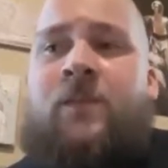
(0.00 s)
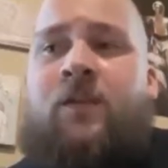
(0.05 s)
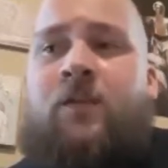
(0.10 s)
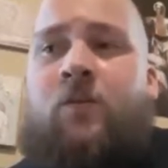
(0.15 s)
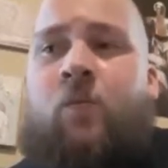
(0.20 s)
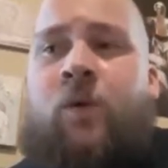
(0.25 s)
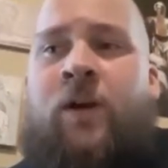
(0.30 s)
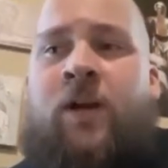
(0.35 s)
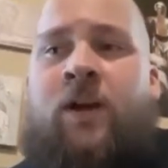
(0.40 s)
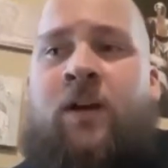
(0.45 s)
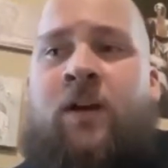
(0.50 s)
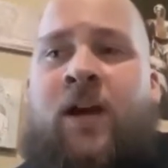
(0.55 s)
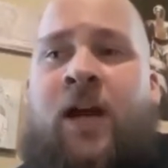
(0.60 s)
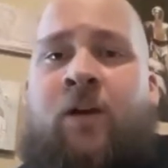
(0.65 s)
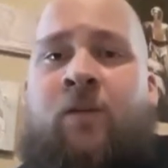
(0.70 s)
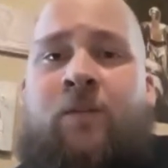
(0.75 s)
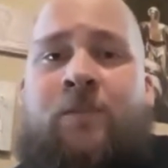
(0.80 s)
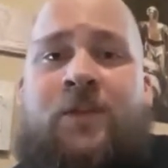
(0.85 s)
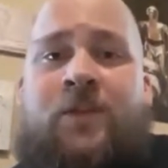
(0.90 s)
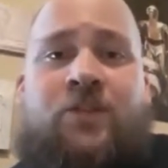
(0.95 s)
where I
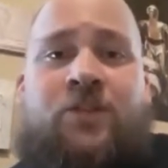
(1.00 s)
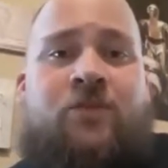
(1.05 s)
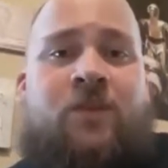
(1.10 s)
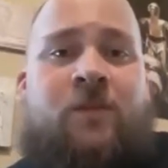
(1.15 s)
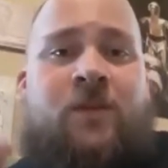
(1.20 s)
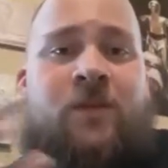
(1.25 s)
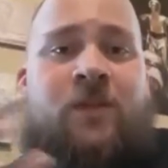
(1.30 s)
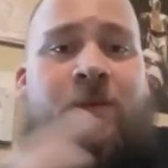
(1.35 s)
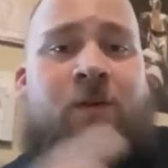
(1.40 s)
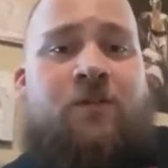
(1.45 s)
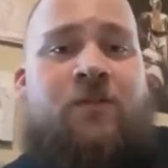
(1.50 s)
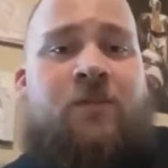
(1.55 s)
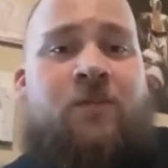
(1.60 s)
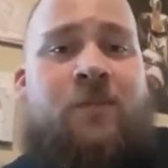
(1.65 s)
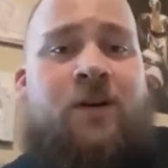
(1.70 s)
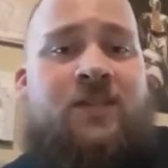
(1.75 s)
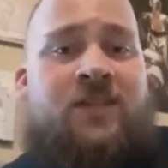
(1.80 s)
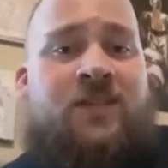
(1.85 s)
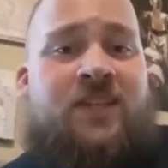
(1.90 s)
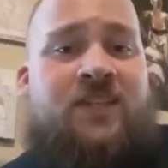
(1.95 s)
will be streaming the
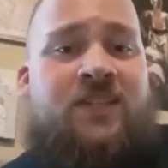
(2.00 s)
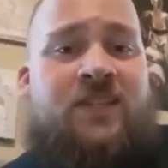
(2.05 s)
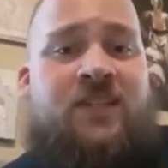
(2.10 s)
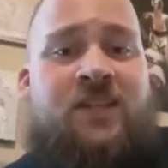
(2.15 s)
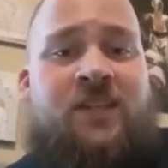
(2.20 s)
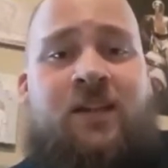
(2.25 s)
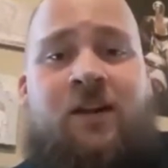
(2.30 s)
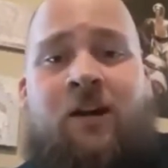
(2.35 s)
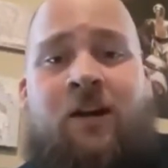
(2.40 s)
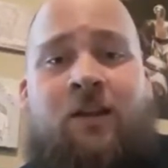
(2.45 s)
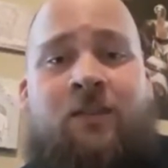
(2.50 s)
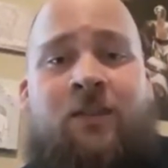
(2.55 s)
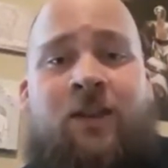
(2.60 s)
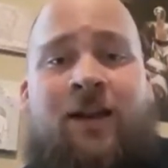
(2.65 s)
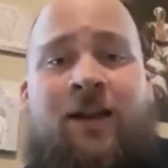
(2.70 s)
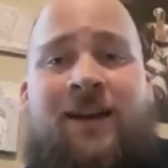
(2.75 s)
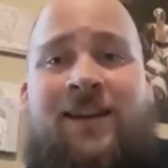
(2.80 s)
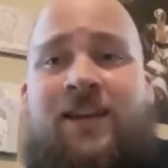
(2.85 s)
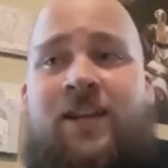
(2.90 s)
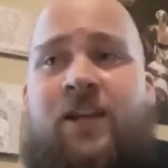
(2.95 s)
Pokemon TCG
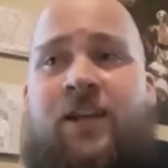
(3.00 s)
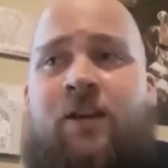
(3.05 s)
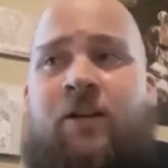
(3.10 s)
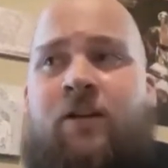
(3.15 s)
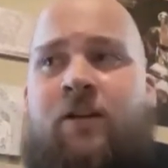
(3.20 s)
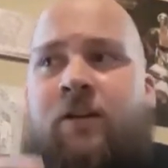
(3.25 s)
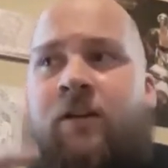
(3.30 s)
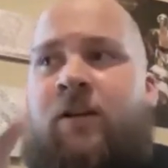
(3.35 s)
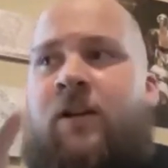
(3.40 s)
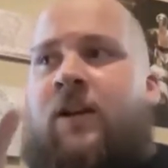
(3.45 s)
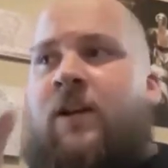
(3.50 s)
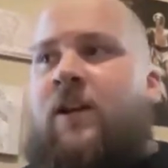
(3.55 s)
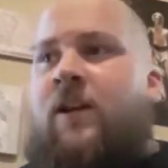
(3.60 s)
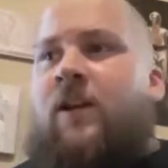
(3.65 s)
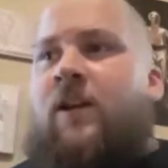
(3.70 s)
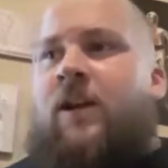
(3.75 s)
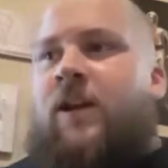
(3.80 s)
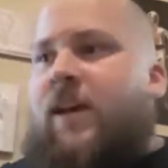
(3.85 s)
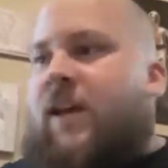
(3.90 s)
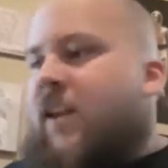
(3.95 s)
online here
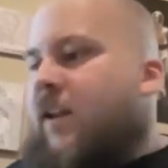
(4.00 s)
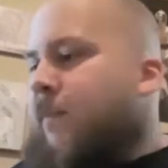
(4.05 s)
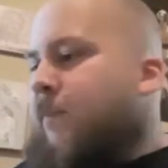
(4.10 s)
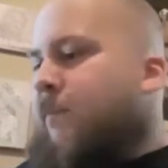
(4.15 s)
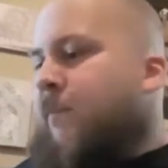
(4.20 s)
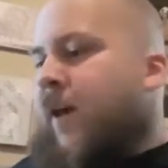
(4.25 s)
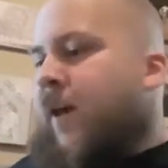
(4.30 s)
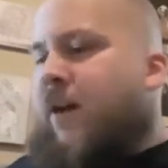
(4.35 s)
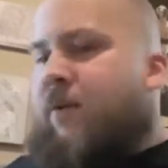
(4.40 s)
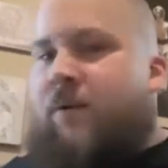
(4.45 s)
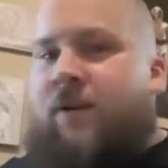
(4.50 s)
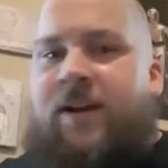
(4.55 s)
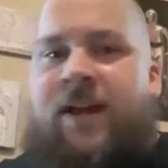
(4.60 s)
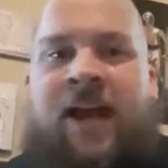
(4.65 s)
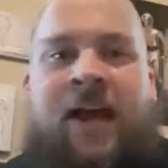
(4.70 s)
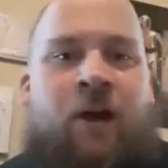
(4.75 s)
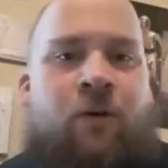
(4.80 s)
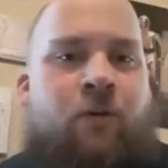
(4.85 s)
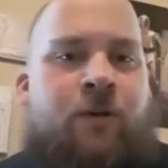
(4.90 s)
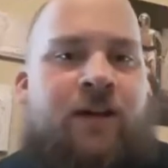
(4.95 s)
in about an
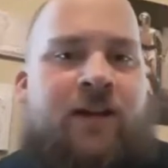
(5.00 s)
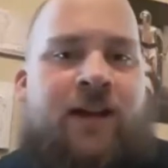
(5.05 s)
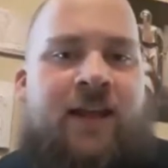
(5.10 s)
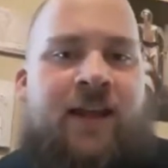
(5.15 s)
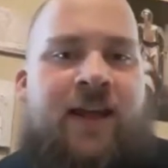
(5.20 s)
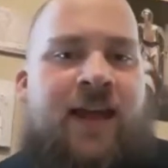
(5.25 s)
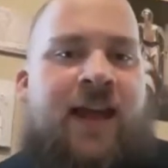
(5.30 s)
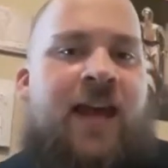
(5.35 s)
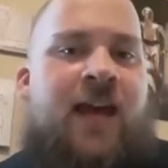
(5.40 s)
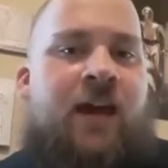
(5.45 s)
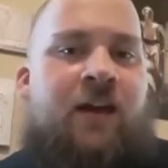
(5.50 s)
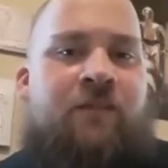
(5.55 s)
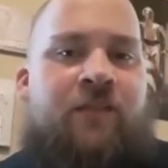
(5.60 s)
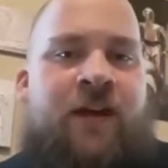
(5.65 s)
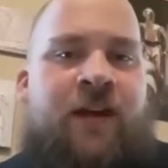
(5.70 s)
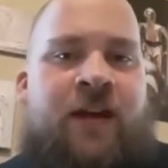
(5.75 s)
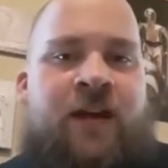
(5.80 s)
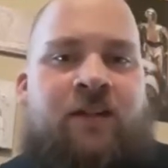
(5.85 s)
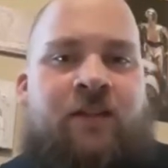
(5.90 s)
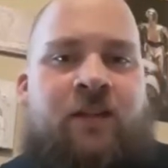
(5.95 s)
hour and a half.
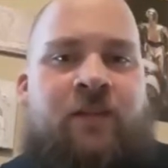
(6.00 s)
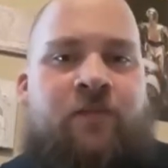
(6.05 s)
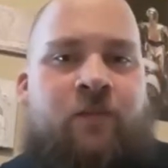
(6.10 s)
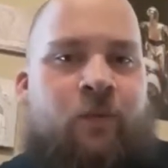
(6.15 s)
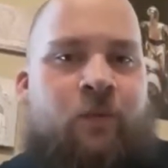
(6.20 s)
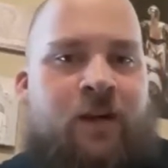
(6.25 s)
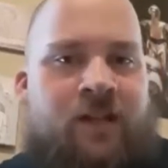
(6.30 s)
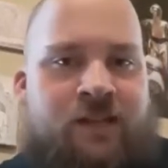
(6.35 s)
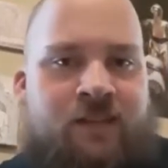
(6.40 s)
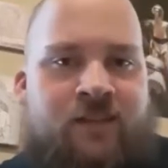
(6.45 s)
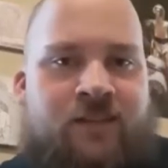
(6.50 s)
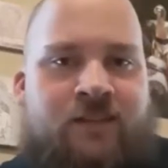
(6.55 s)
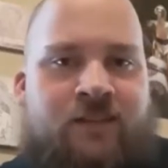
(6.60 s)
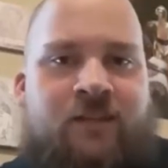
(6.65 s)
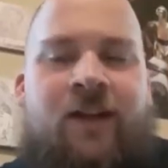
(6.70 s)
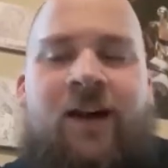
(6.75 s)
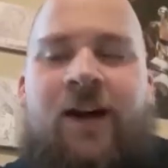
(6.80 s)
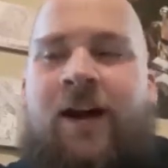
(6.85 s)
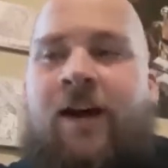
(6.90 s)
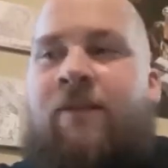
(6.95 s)
Actually, if you're watching this
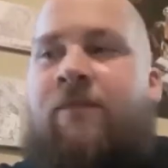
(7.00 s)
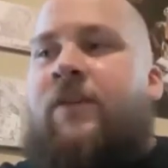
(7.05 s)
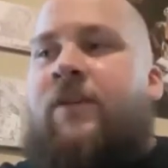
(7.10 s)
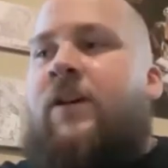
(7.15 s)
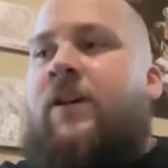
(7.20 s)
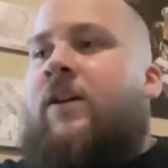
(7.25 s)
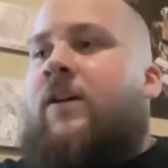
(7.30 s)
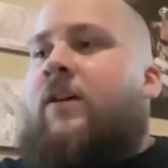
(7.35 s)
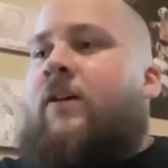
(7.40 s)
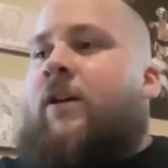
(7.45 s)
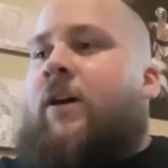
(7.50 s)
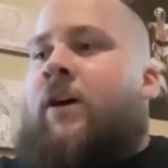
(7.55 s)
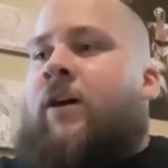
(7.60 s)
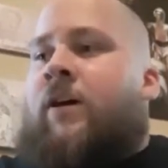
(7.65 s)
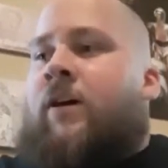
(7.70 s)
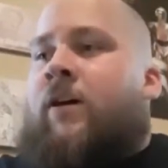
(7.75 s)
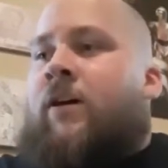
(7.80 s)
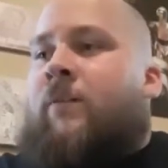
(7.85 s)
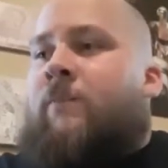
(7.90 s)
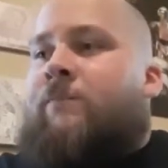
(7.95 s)
live.
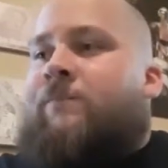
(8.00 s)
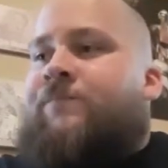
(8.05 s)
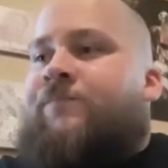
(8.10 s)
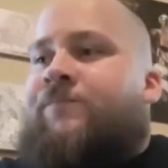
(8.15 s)
I